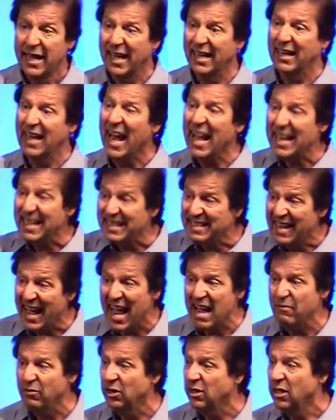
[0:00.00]
And like
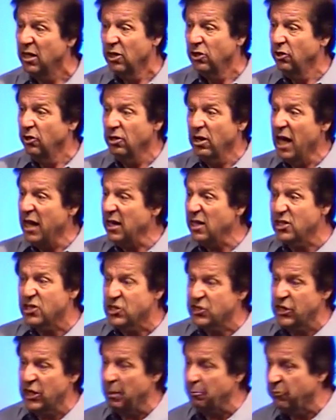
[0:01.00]
David, you're not
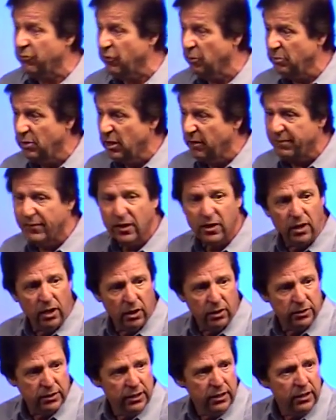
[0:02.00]
exempt from
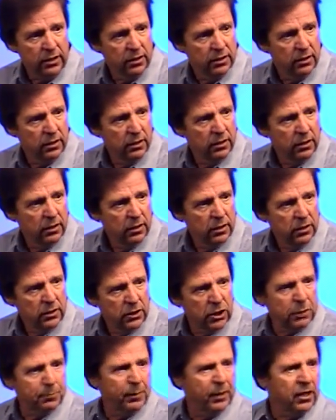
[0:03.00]
difficulty
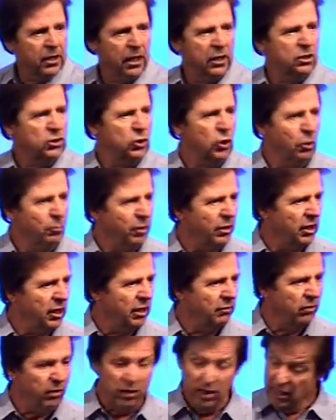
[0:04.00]
just because you're a
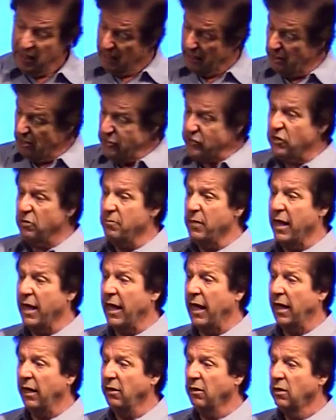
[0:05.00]
believer. Here's a
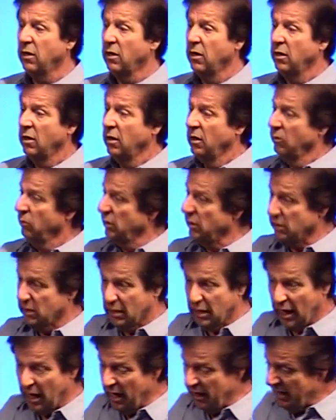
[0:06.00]
man with
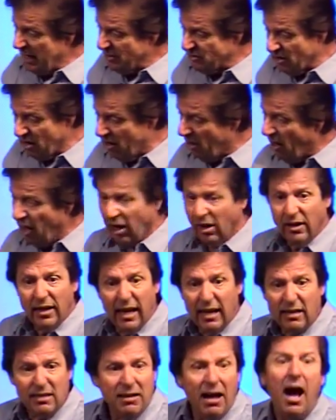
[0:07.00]
God has a heart
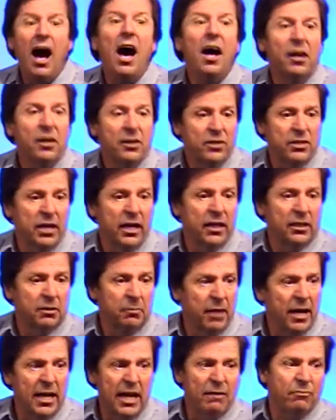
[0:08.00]
like God, it says, a
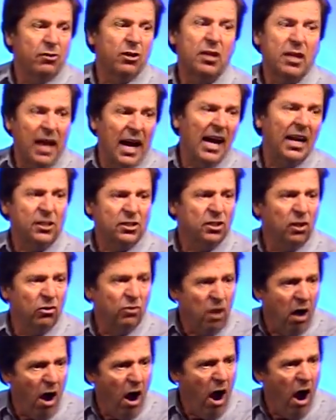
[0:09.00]
man after God's own
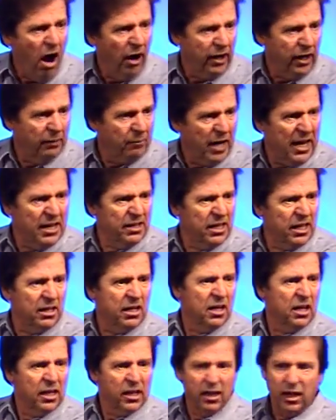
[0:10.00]
heart, a man that
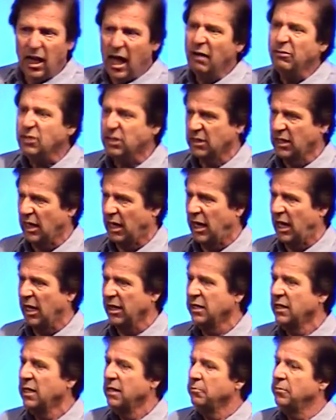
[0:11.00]
loves
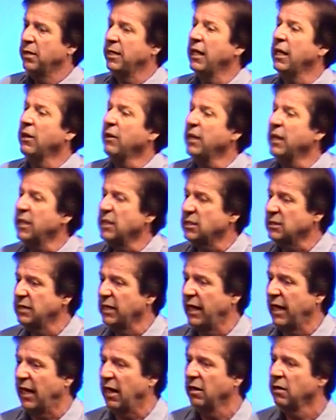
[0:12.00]
God, but here he is
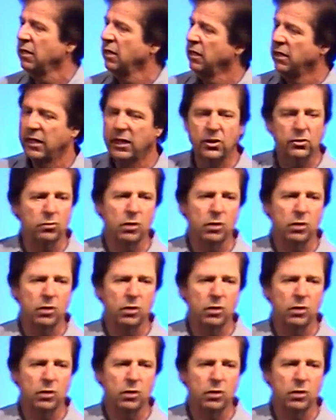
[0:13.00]
now He's